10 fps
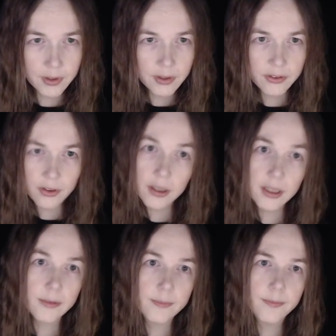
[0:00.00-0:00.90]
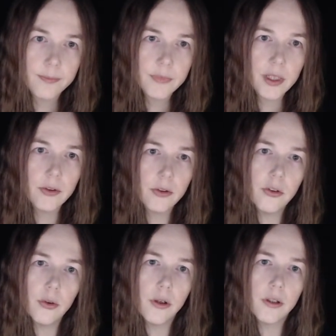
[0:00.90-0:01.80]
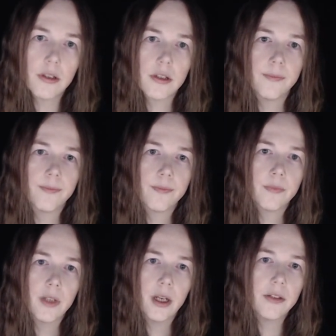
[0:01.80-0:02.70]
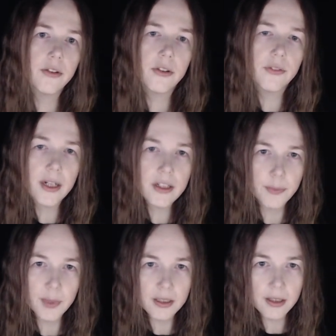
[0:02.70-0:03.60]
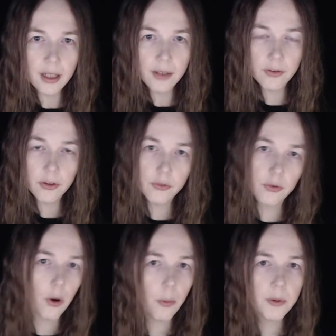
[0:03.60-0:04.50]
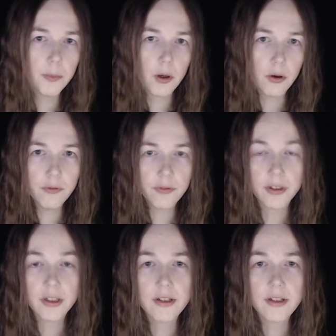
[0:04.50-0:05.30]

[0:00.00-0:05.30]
Sunny, yet not too hot, and just the right humidity levels for optimal comfort.